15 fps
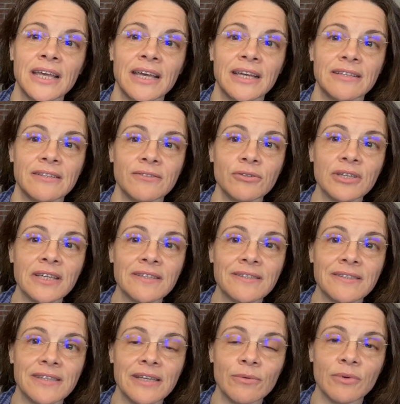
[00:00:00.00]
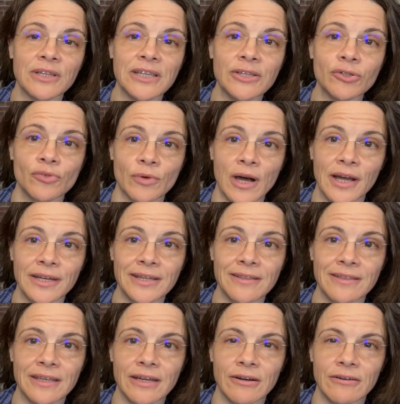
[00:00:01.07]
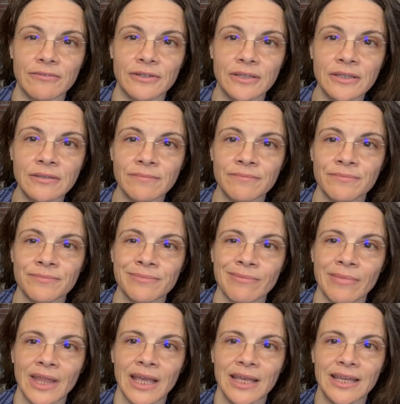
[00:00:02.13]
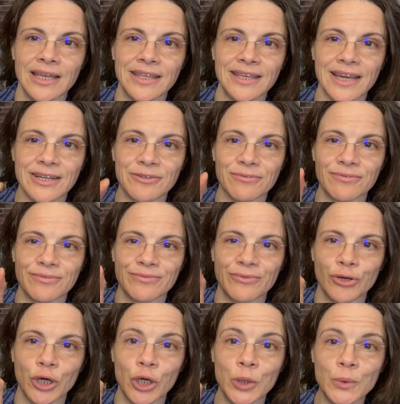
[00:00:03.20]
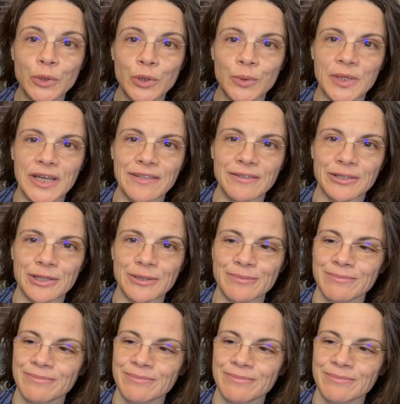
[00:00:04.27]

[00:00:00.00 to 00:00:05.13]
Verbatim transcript: And as you can see, when it dried in the oven, it kind of glued together.